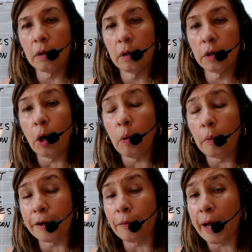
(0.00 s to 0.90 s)
No,
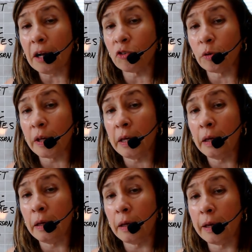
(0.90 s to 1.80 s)
you're
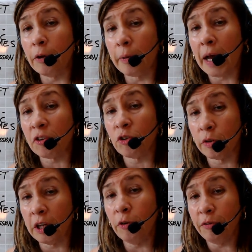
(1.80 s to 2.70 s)
actually you're
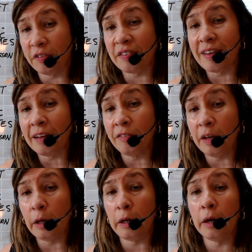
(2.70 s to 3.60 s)
actually you've
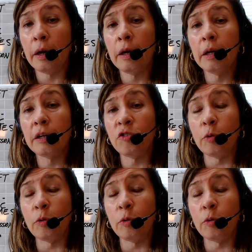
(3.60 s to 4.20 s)
ascended to a